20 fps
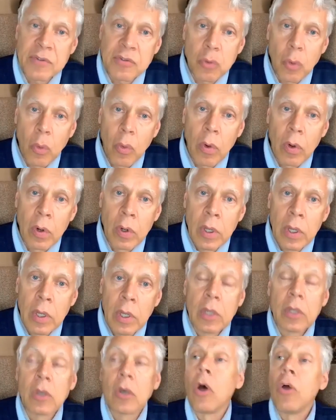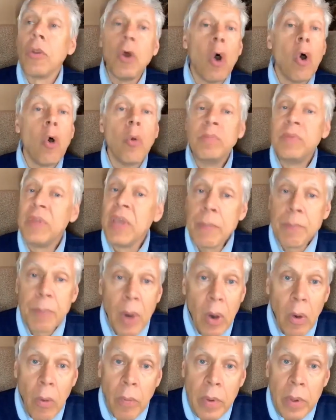store called Home
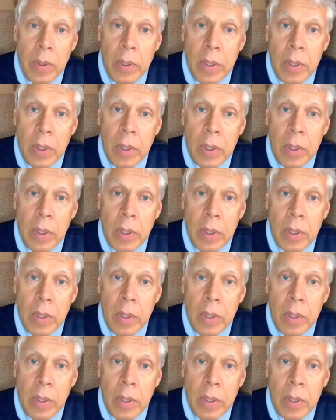Depot.